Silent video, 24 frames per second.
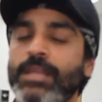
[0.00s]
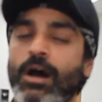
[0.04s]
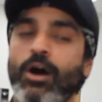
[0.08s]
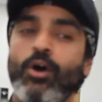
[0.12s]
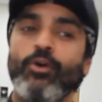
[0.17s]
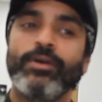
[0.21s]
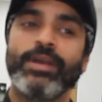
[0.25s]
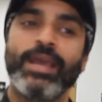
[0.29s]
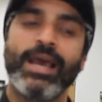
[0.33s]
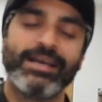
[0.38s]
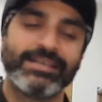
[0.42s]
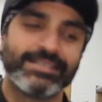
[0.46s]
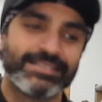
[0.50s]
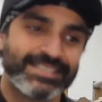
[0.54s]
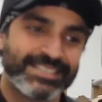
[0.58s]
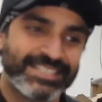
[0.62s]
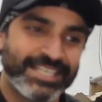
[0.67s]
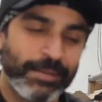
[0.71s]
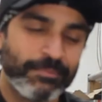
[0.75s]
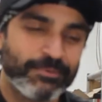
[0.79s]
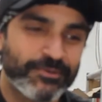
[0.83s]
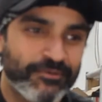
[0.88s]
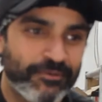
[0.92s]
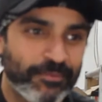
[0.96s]
Oh yes,
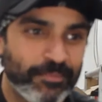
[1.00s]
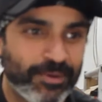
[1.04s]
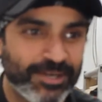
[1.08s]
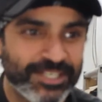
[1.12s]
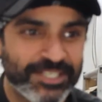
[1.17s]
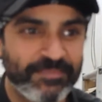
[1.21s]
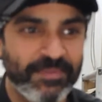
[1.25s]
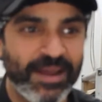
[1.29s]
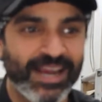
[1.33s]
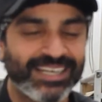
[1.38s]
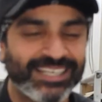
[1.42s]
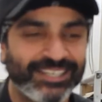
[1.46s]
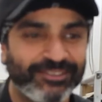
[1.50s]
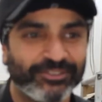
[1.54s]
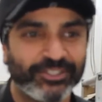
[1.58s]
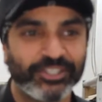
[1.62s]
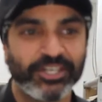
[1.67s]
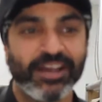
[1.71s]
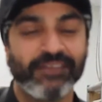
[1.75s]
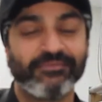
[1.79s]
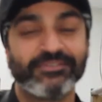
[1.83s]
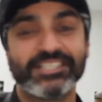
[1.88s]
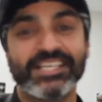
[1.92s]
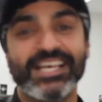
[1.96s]
tips for prospective
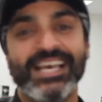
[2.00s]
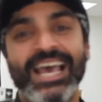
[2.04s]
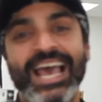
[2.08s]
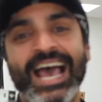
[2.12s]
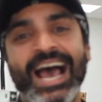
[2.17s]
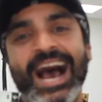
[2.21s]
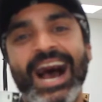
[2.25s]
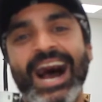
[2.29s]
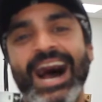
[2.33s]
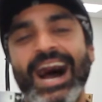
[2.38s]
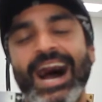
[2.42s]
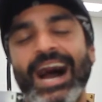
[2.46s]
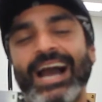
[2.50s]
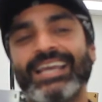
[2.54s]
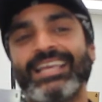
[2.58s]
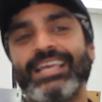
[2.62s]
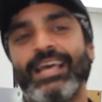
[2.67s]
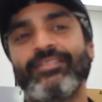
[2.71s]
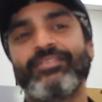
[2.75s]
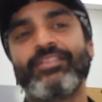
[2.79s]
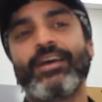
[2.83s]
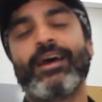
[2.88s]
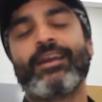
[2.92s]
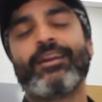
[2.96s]
chefs. I
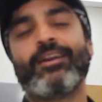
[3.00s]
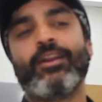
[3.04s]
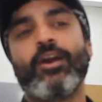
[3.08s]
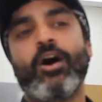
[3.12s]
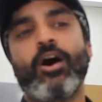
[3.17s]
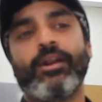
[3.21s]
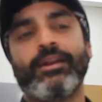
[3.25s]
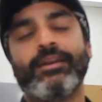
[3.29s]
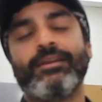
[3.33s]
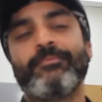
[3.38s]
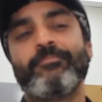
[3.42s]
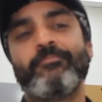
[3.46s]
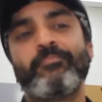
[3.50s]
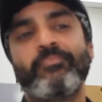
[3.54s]
get that a lot.